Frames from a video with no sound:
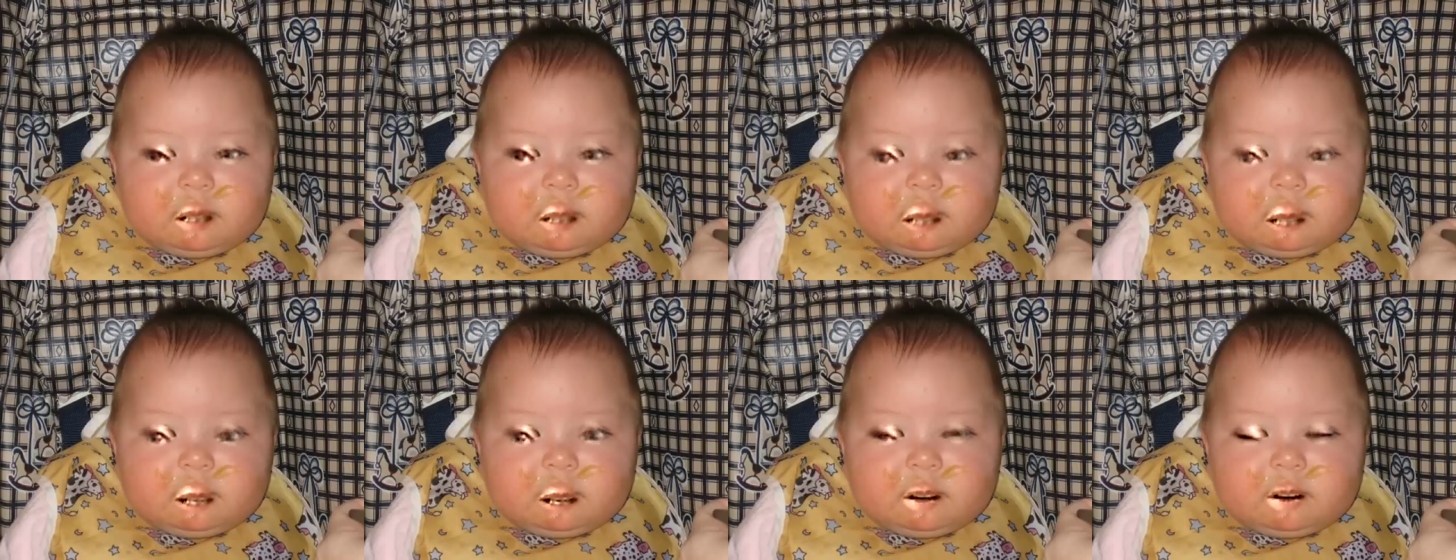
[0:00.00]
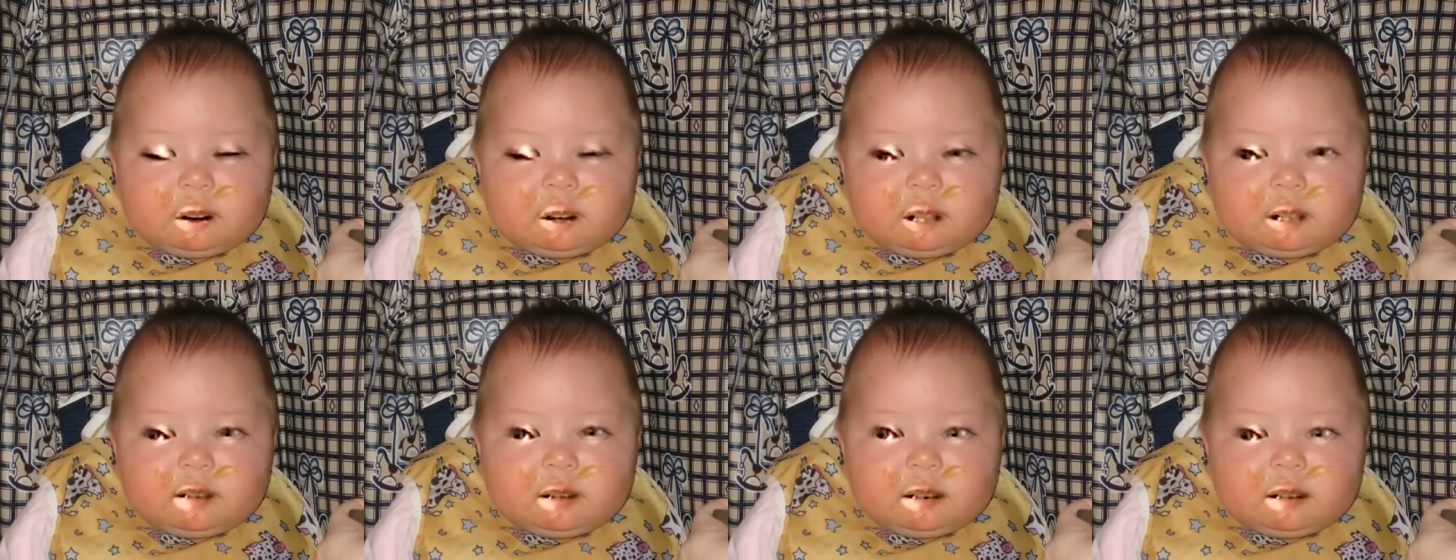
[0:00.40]
to hear
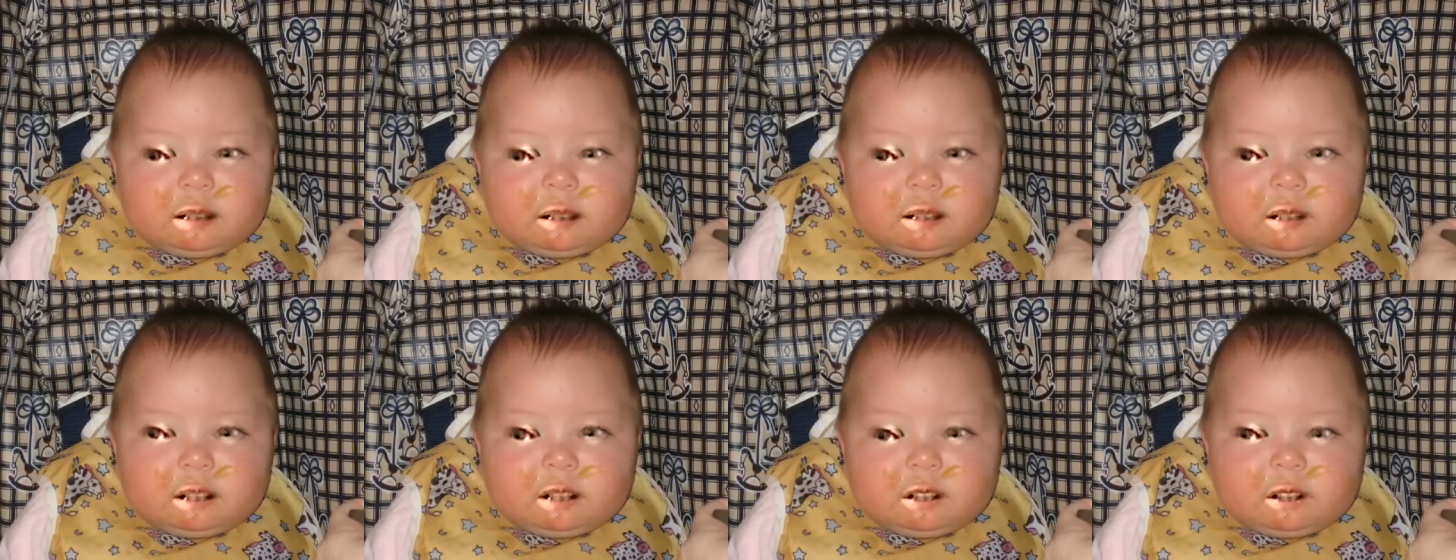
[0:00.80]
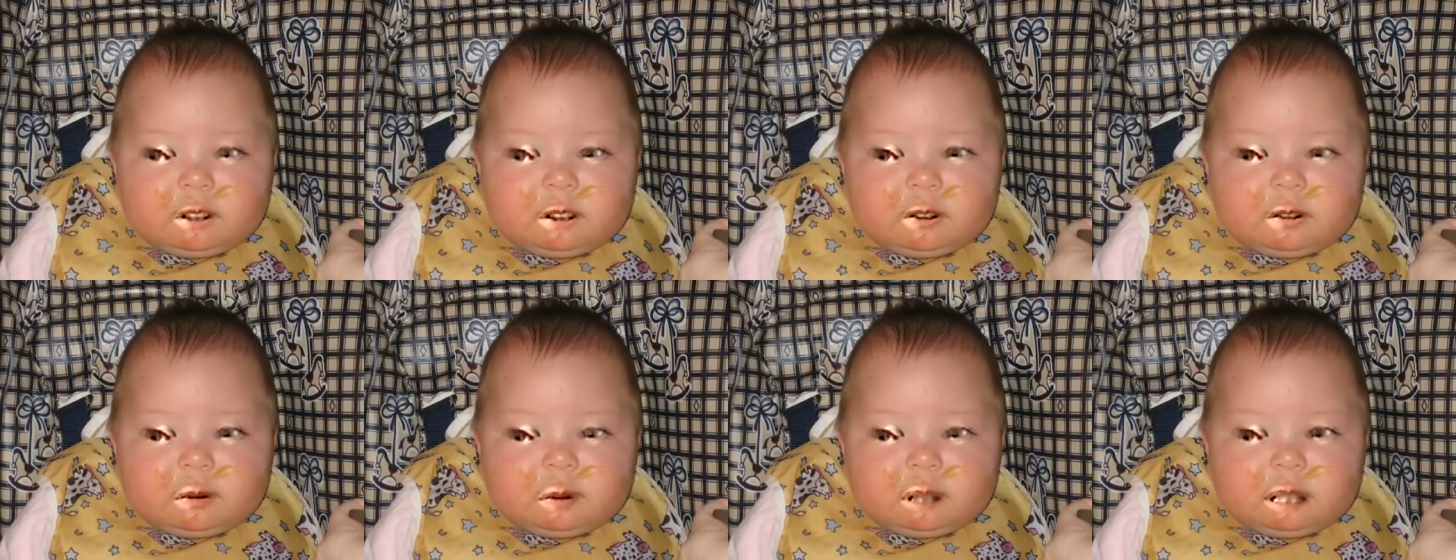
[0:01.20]
it,
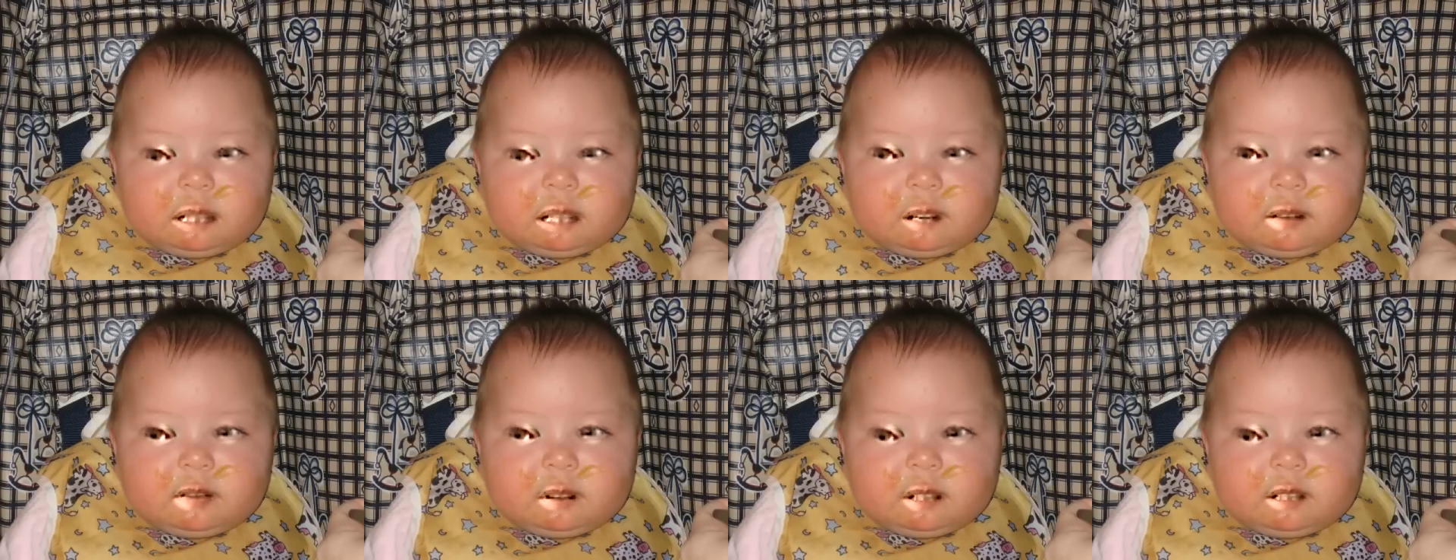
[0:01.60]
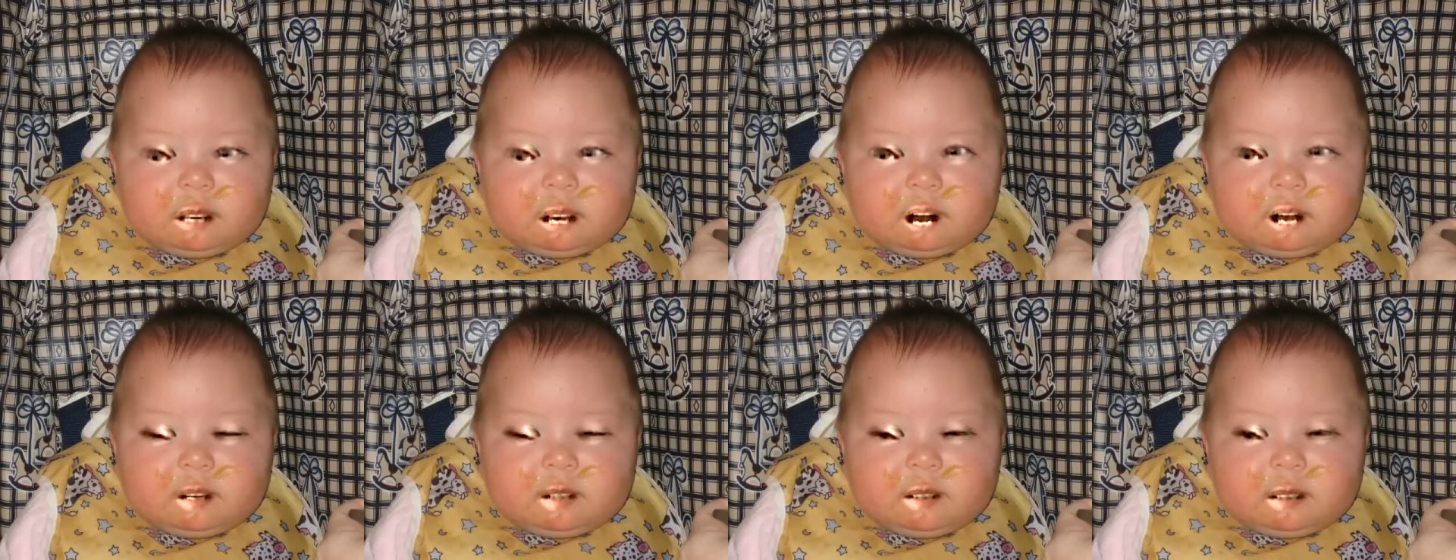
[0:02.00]
to receive its
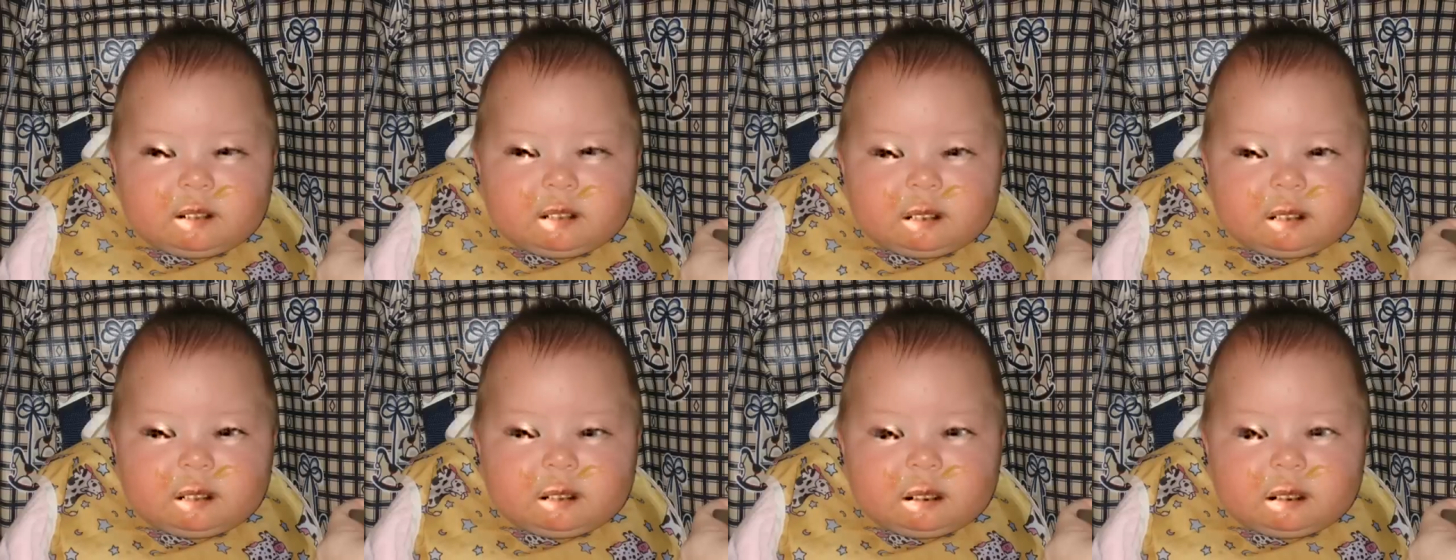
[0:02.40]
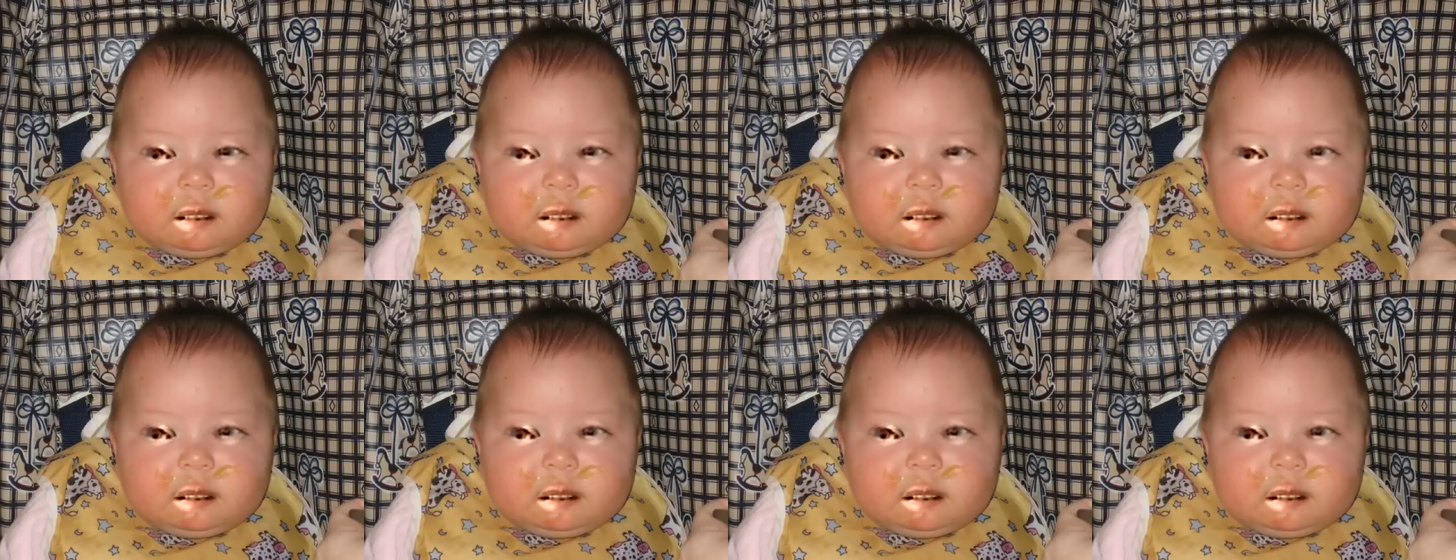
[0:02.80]
guidance.